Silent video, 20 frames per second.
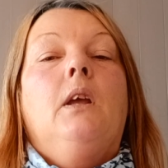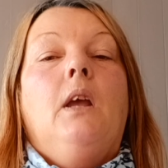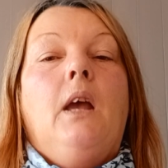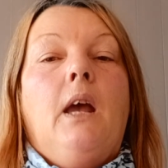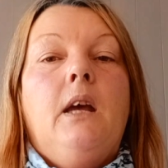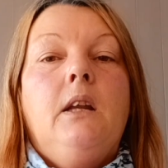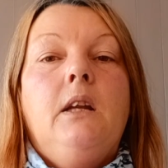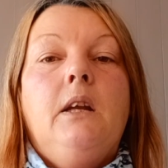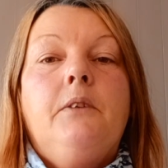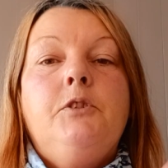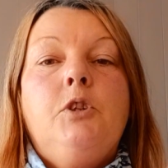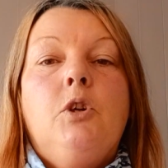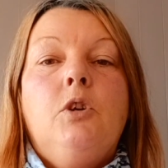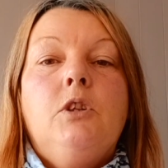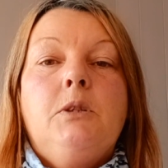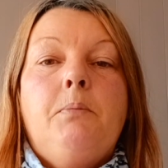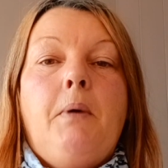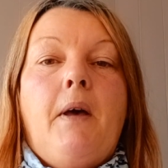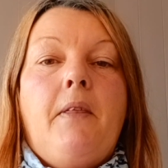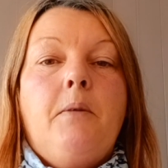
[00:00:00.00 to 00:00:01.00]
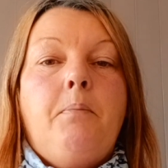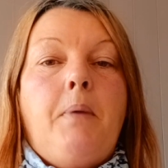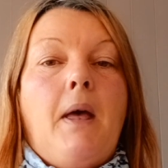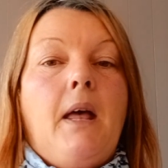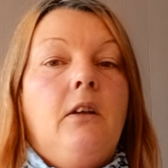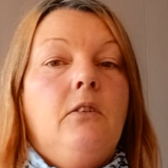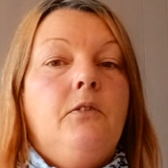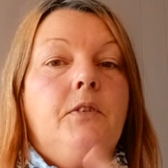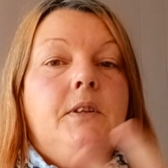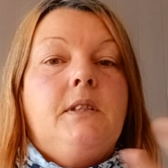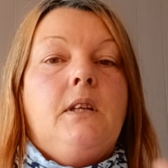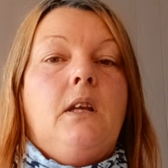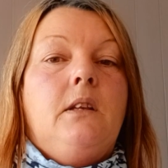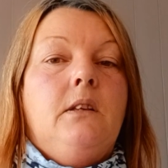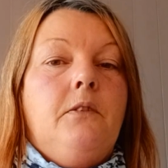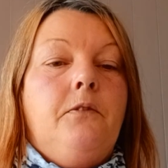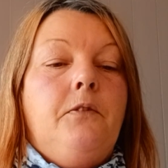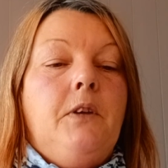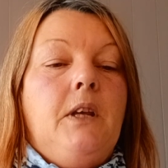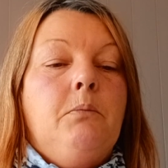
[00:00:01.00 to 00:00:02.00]
And I've talked about the pelvis and the
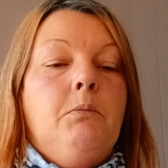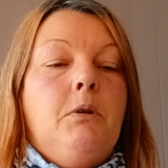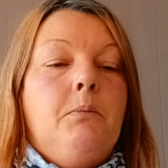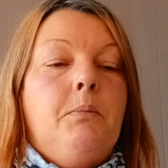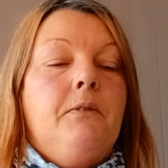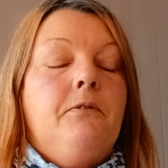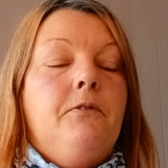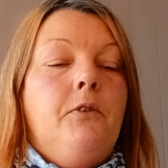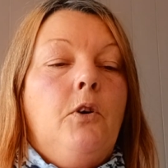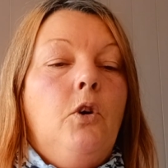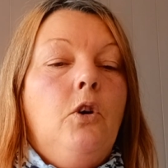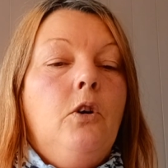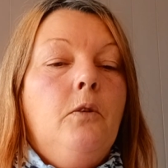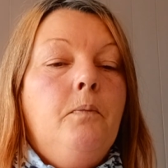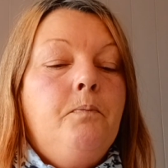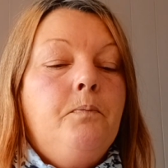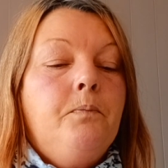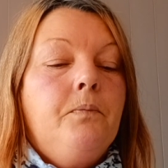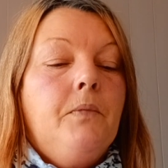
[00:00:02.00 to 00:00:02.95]
femur before.